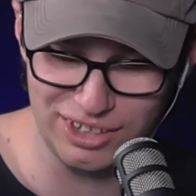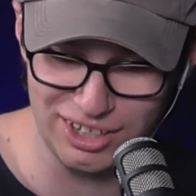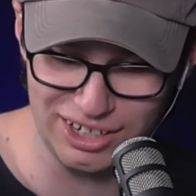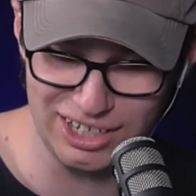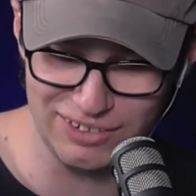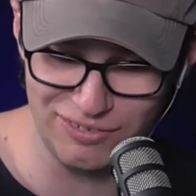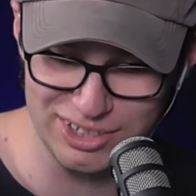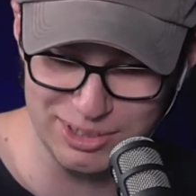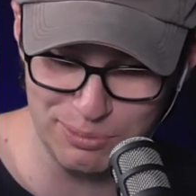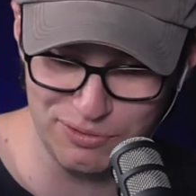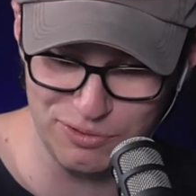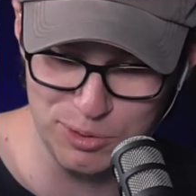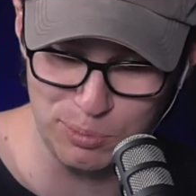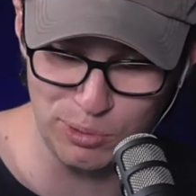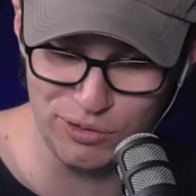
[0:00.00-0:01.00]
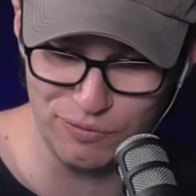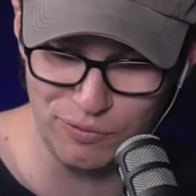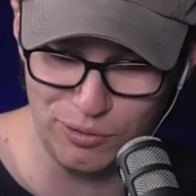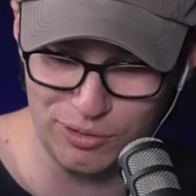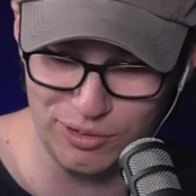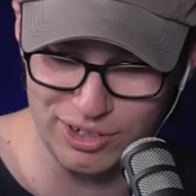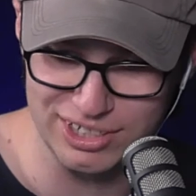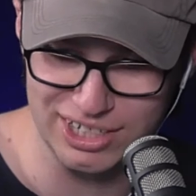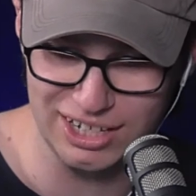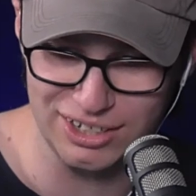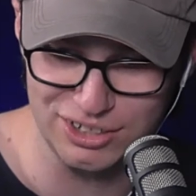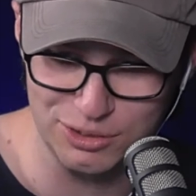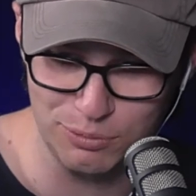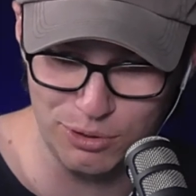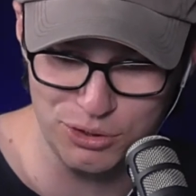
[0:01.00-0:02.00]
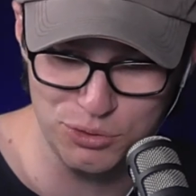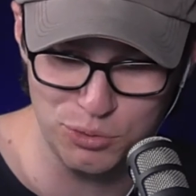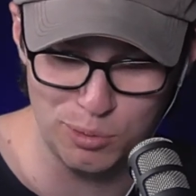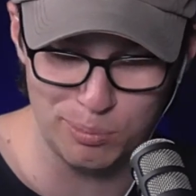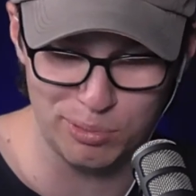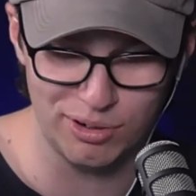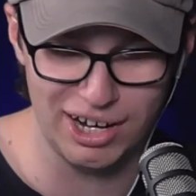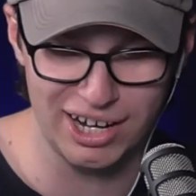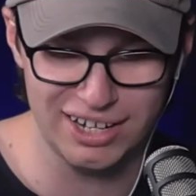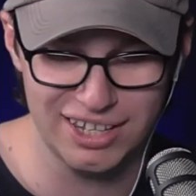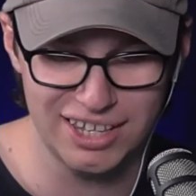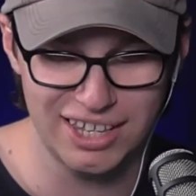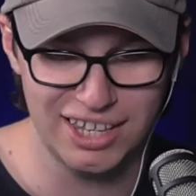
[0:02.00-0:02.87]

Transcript: kind of give us a bit of a spruik for and tell us to watch Dawn Parade?